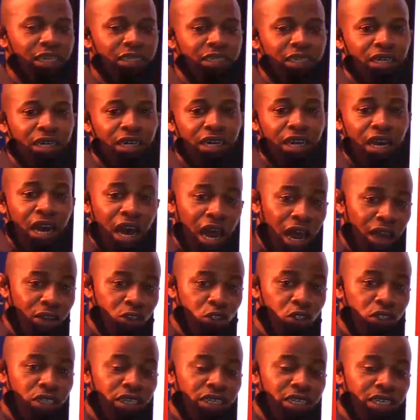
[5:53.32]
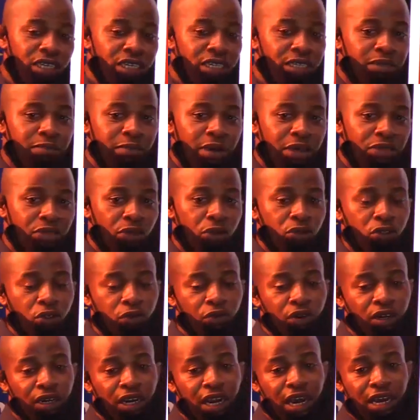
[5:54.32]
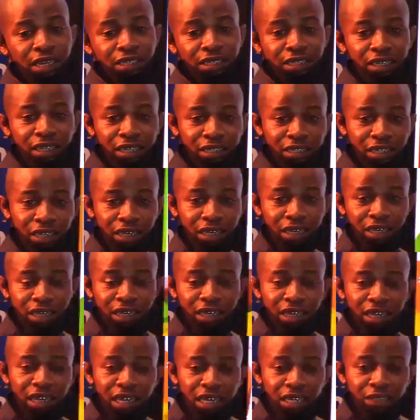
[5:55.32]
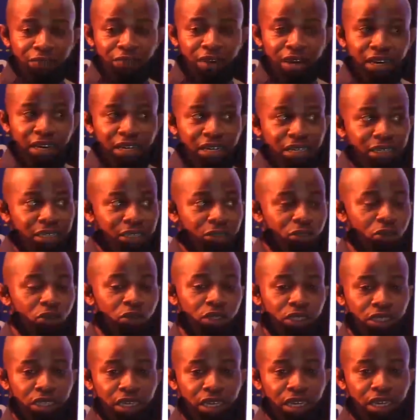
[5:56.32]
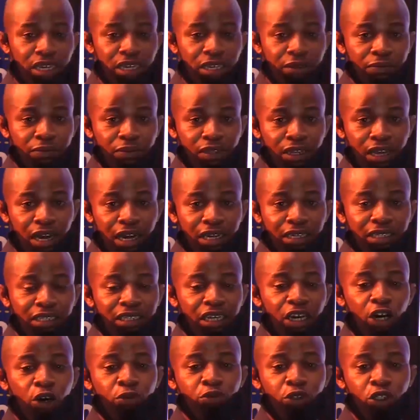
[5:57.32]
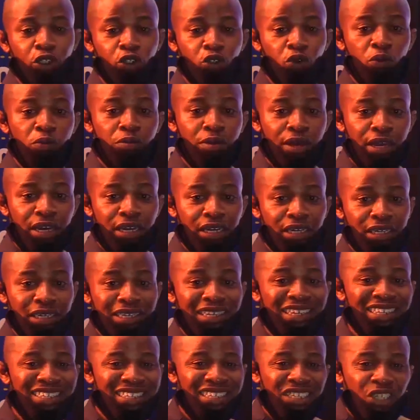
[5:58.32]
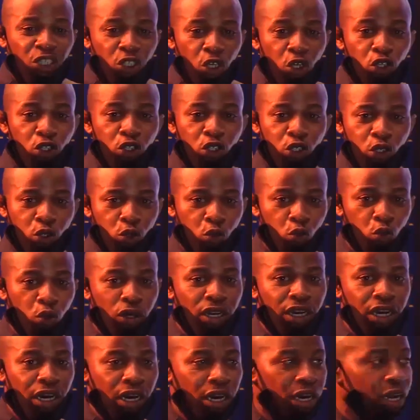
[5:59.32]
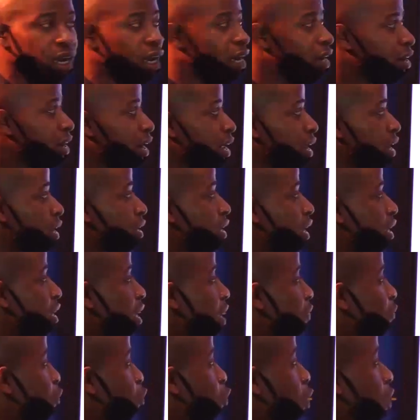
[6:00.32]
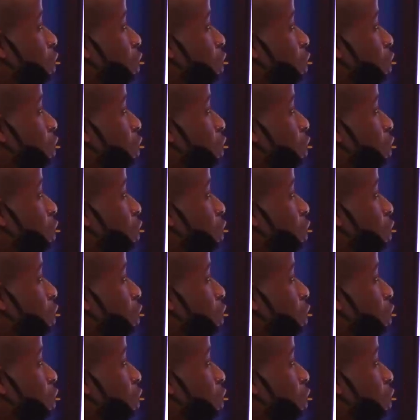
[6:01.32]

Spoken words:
data. And using these methods of organizing data is very easy to see, and it helps you to make decisions quicker. Rather than if you